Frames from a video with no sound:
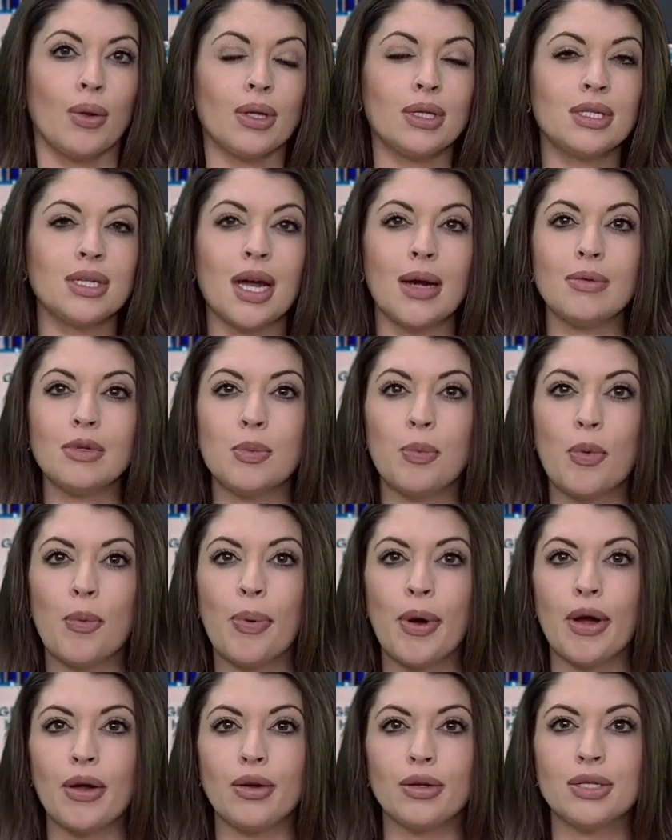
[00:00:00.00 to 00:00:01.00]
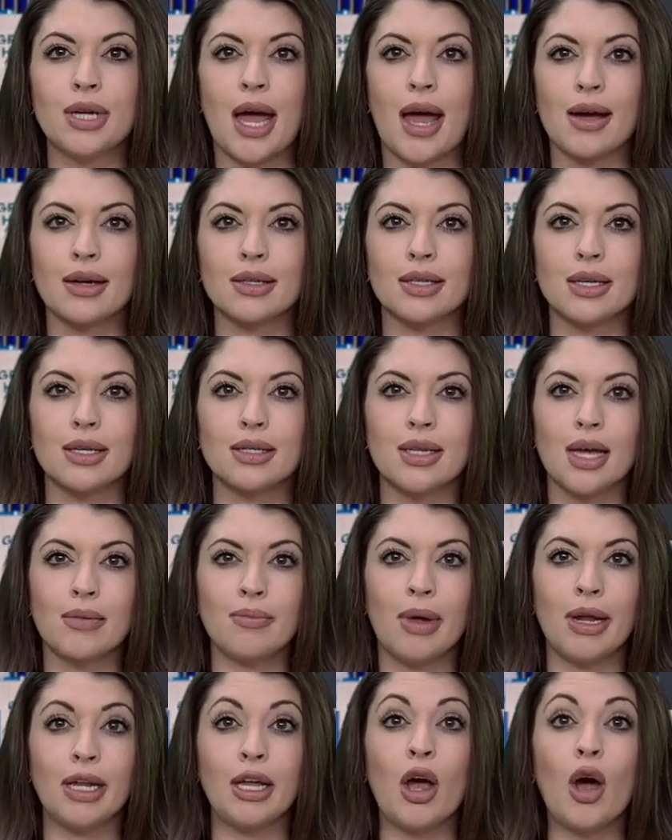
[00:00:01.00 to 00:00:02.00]
Well, it's time to prepare your taxes,
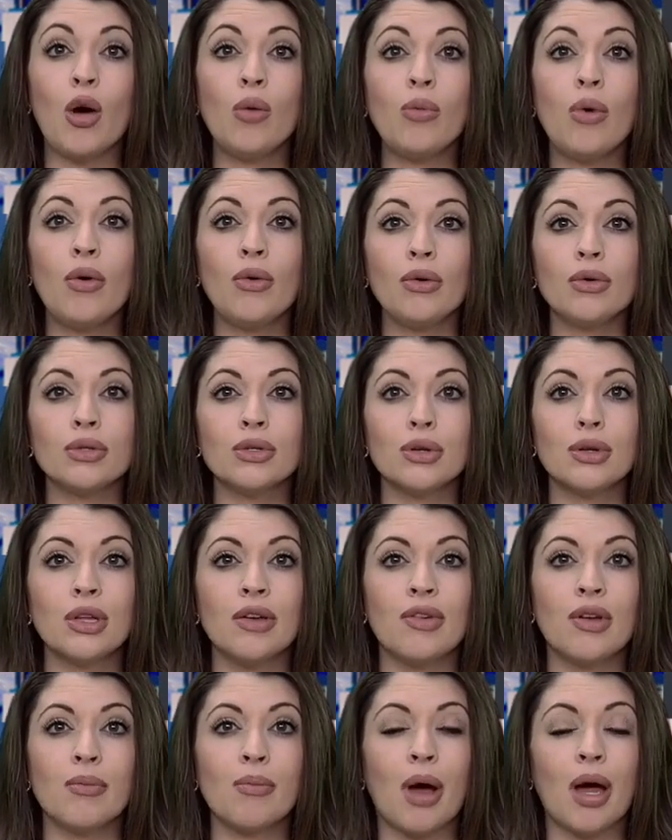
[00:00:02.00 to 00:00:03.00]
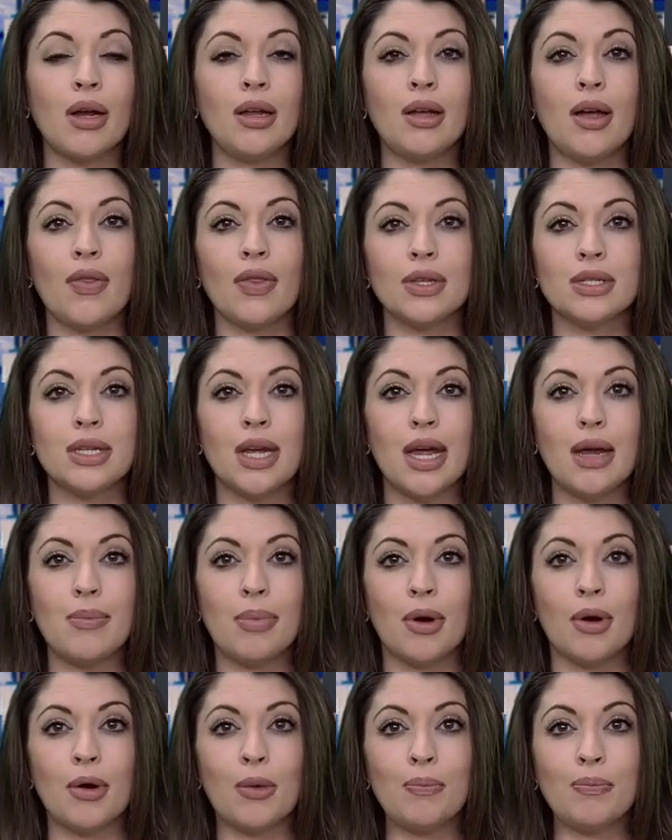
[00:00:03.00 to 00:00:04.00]
and many homeowners are leaving money on the
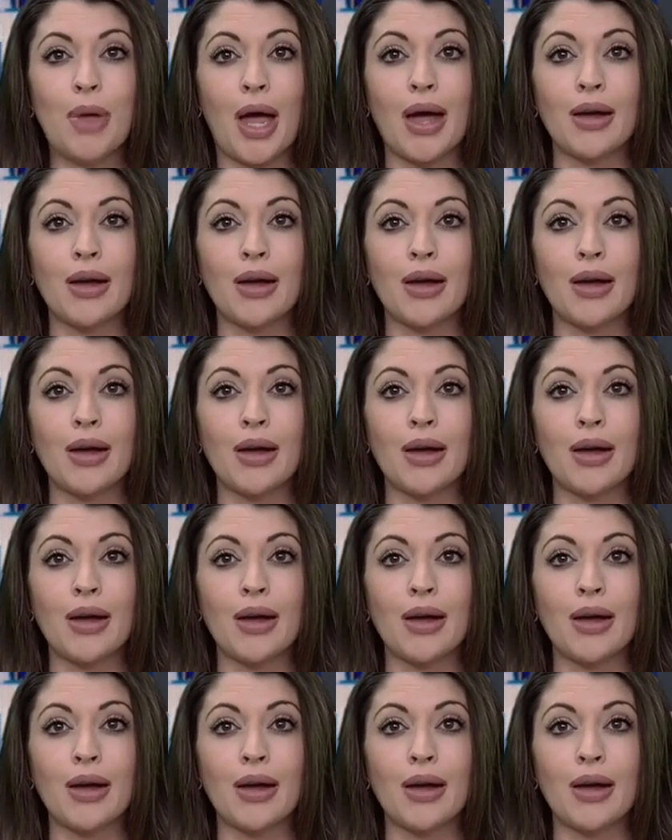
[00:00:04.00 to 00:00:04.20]
table.